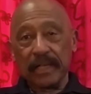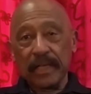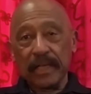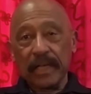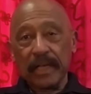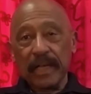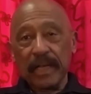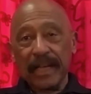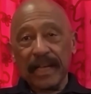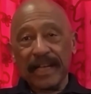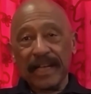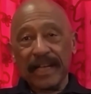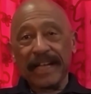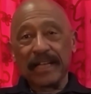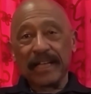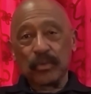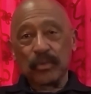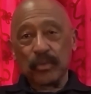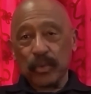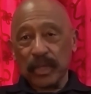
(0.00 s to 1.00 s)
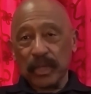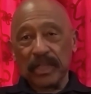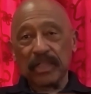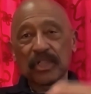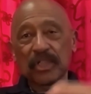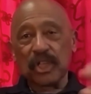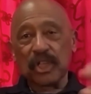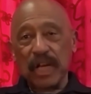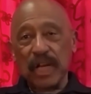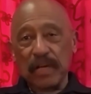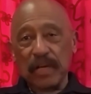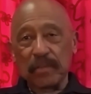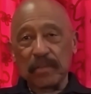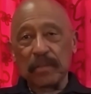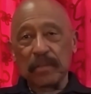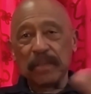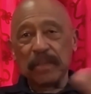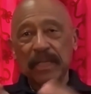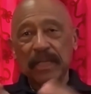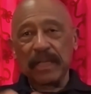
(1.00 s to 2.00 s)
Mm. And that's what
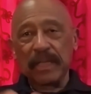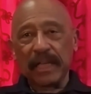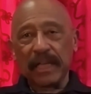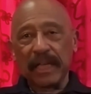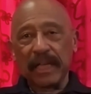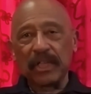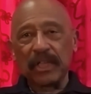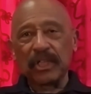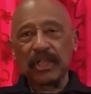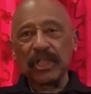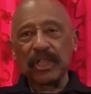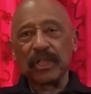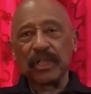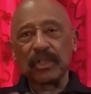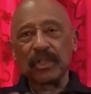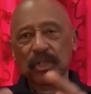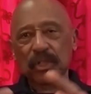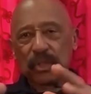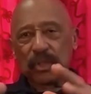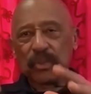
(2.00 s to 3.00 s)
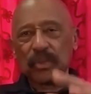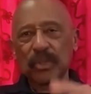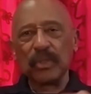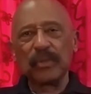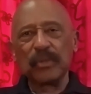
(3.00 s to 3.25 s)
seems to be the case here. So